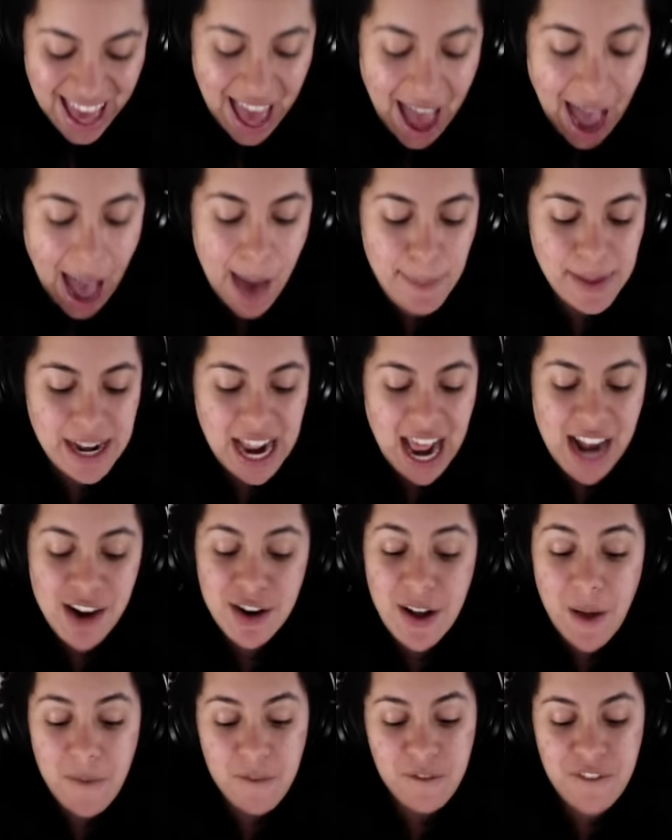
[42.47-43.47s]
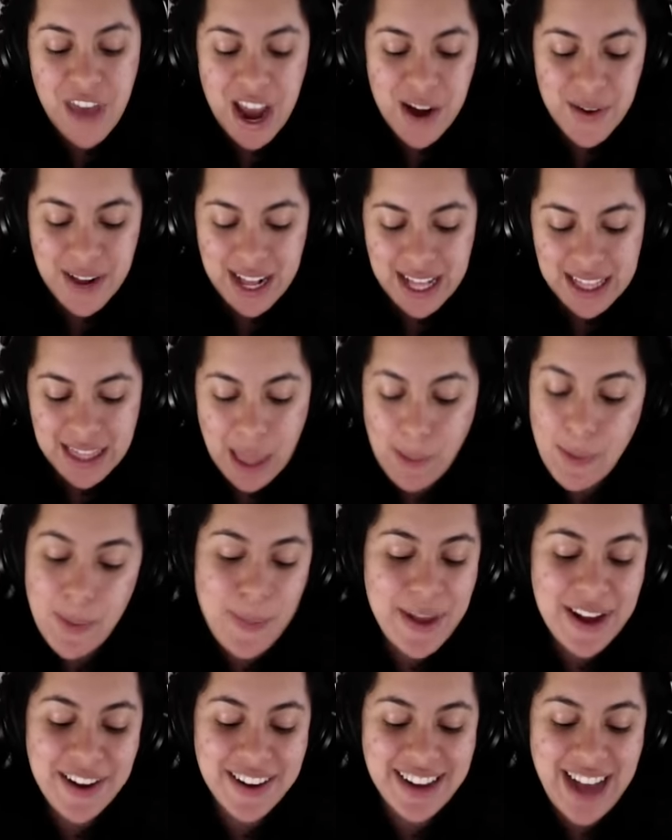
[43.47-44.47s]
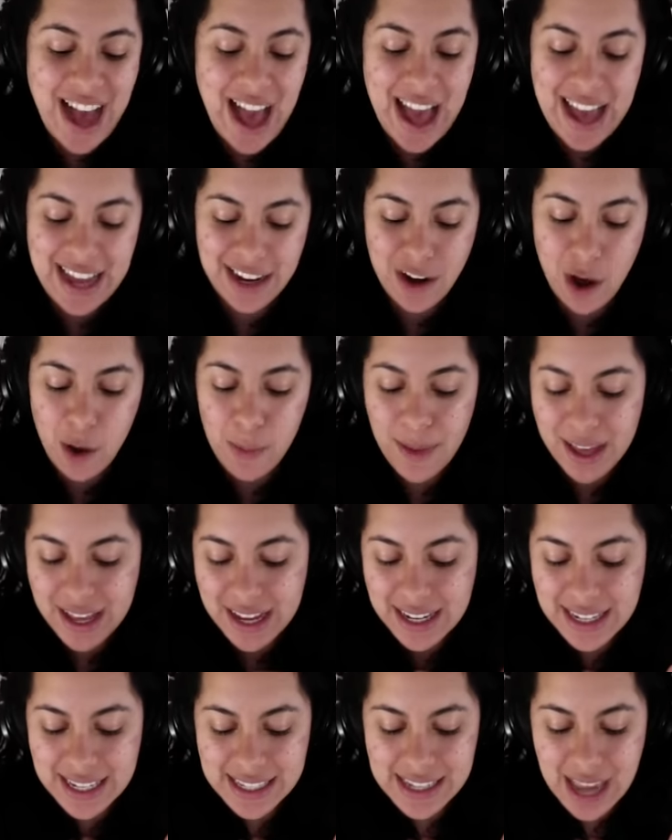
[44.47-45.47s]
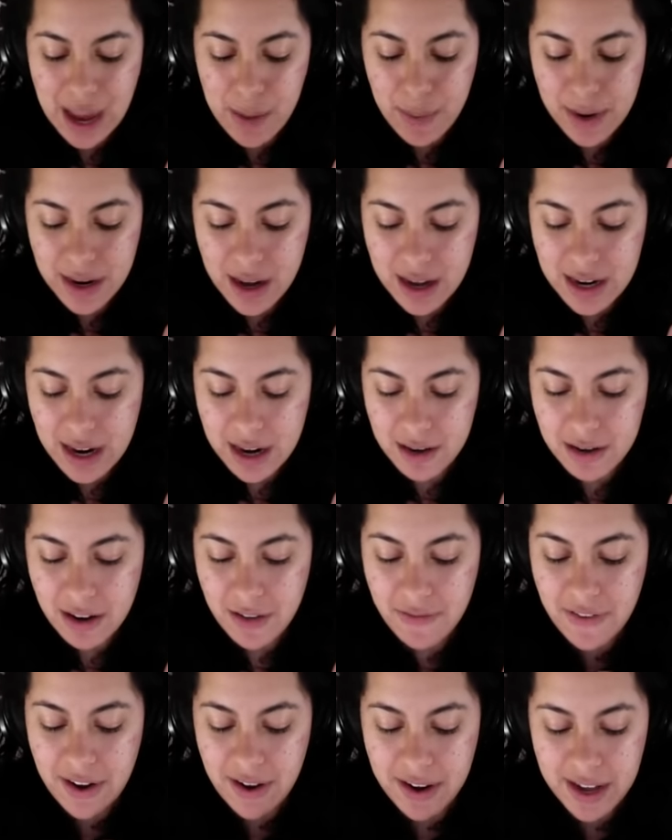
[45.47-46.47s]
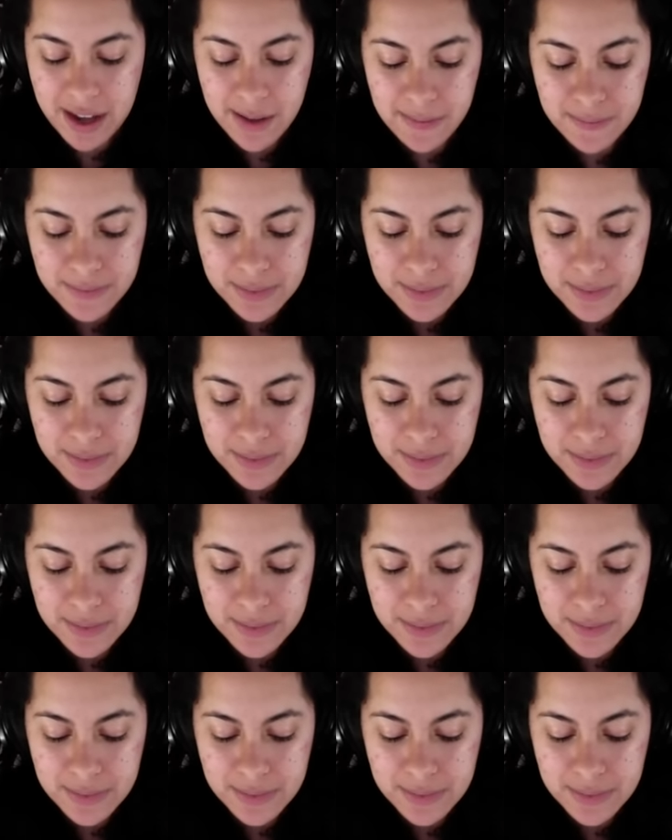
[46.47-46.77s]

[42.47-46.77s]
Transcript: I'm an internet fairy. Let me be your guide. Oh my goodness, I want an internet fairy.